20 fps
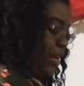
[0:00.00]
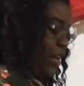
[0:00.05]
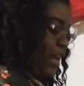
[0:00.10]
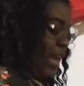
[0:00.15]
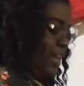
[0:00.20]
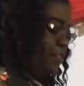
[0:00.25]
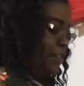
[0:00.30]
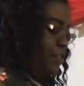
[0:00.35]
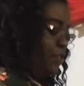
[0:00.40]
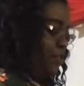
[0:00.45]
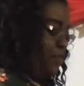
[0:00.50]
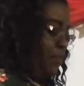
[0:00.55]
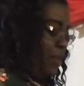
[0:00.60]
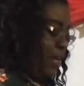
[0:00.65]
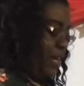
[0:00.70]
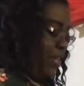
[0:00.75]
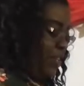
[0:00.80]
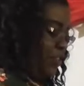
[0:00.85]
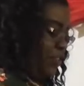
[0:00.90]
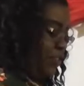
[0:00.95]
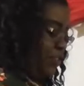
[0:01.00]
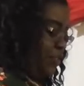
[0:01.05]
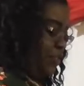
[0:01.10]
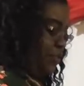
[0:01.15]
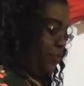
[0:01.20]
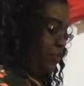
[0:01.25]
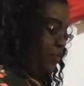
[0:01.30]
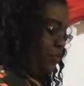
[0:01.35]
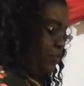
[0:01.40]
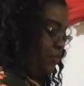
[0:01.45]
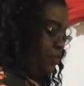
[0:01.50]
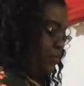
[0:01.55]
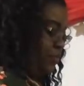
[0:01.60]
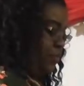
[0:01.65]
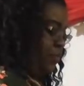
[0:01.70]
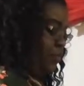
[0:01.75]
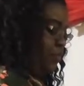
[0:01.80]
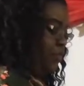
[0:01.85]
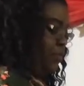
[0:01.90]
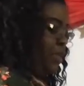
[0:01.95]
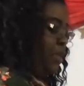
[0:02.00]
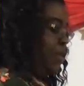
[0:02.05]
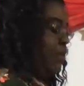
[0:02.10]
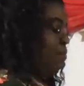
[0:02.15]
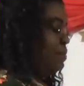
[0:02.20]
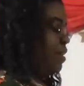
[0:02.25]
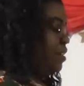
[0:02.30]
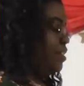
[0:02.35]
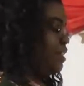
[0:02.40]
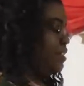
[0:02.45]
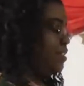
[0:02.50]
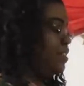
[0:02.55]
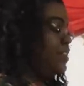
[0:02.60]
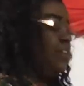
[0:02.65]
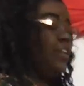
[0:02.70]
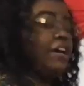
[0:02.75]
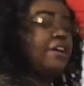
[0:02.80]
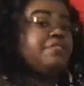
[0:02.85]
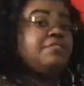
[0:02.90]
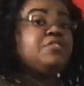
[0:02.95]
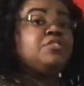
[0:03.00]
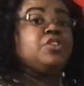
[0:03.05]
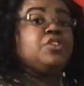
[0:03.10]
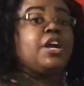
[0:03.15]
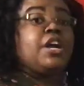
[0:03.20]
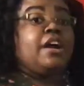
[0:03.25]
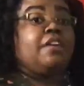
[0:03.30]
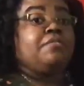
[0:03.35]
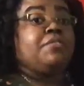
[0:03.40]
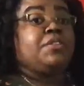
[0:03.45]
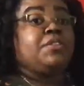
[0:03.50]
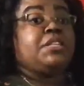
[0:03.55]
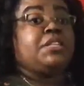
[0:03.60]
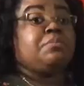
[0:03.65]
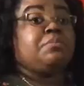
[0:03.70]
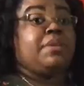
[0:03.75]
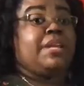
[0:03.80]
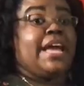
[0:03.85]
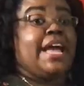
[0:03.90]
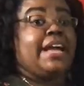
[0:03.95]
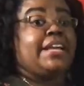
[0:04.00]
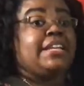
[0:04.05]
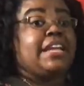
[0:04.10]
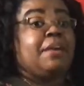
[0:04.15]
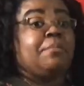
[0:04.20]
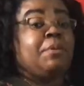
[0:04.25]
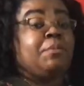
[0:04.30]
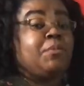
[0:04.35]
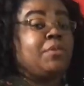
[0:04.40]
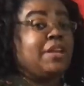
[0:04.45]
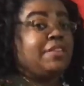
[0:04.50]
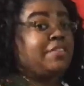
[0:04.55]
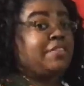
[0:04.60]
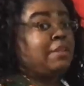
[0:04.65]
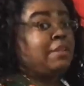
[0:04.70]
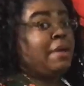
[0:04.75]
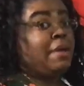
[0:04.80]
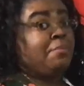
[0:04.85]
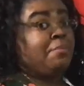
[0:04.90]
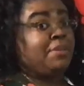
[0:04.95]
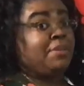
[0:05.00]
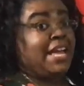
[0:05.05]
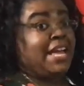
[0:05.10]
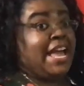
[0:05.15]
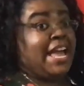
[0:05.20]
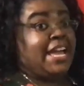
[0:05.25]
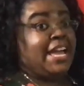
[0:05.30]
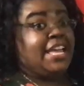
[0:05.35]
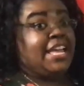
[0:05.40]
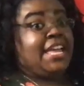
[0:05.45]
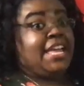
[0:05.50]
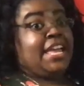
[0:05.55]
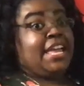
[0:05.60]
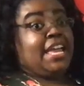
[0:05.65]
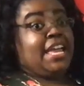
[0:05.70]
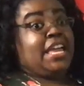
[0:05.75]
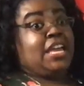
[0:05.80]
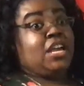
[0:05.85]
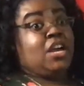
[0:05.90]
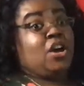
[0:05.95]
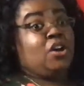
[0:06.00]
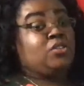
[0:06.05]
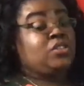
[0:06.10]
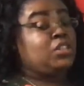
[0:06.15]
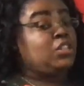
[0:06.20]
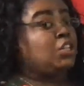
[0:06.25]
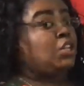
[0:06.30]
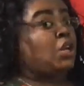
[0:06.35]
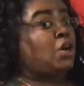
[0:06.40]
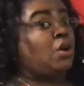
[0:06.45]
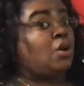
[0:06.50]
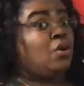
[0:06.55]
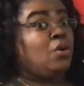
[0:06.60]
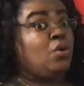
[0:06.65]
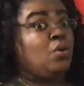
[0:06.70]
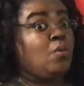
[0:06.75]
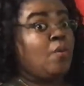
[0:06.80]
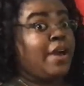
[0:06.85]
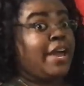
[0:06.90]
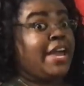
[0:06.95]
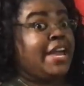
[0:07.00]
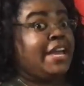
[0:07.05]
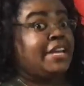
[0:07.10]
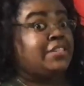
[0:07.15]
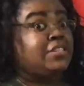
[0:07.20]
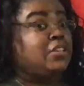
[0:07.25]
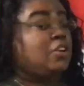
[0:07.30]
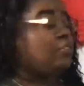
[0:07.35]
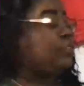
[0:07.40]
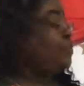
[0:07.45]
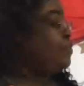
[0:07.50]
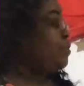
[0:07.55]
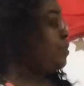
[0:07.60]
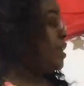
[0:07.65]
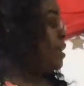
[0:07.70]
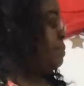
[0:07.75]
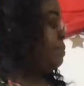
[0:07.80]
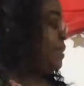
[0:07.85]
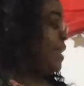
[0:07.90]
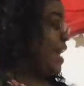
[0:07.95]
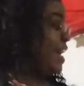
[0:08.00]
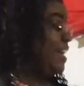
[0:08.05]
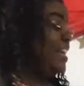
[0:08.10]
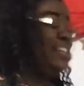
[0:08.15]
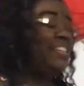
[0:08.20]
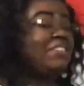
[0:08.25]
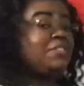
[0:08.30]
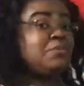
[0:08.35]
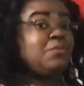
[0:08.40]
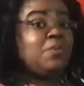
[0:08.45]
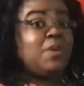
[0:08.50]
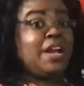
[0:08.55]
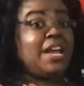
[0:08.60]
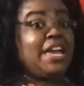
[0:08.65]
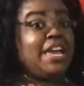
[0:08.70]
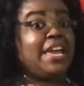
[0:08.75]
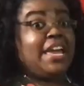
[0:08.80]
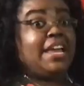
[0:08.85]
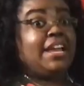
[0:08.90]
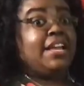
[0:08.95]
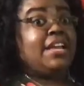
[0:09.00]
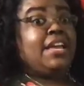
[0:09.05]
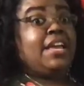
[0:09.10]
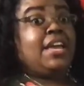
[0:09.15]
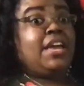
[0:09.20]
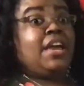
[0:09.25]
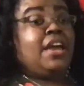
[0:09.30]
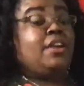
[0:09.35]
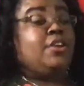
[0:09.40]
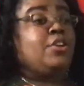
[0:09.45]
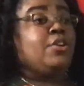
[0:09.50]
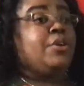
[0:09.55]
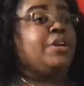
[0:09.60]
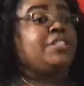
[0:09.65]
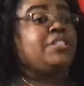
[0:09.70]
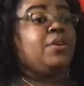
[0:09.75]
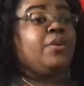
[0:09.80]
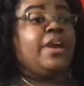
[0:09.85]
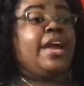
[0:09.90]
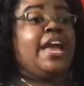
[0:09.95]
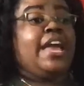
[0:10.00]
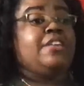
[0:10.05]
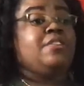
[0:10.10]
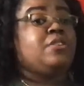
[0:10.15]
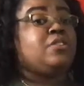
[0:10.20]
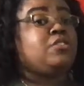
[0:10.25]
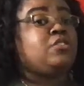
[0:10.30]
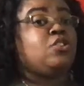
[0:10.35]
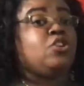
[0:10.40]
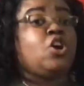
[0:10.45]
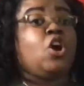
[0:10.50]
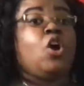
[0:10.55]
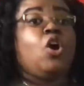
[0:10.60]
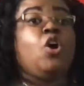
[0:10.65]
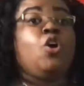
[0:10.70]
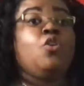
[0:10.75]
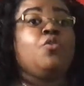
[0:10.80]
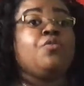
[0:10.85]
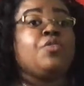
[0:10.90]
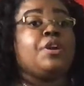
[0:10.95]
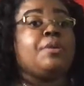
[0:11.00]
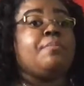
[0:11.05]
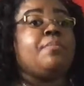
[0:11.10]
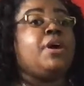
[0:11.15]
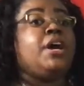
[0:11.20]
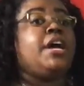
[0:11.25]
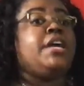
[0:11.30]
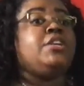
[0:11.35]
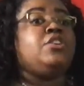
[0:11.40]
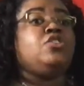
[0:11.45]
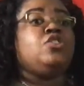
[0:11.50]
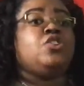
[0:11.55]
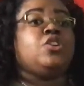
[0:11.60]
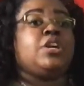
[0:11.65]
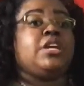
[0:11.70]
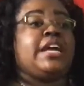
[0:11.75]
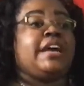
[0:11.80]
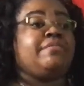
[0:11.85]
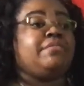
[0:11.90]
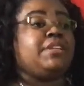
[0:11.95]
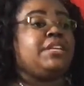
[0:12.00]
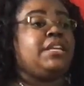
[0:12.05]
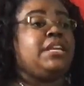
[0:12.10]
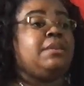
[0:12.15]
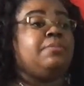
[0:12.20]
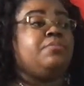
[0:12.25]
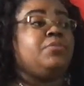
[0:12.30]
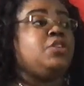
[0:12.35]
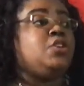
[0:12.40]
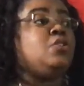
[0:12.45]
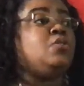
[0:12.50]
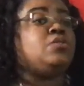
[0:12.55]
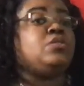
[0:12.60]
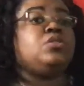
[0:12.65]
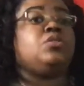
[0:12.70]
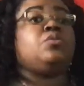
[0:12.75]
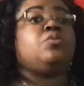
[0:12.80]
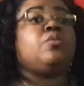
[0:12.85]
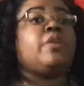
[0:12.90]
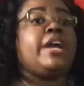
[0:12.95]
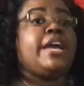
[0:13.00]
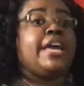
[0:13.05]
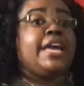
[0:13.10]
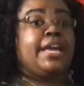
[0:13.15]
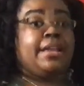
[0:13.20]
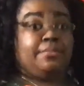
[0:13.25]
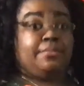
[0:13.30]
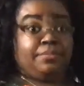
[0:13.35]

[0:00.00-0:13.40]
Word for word: Not too much, but just enough to cover this black. Now remember what I said about black? It goes a long way. So if you get black in this red, you know, it's okay. You can still go over it, but you're going to have to keep using the red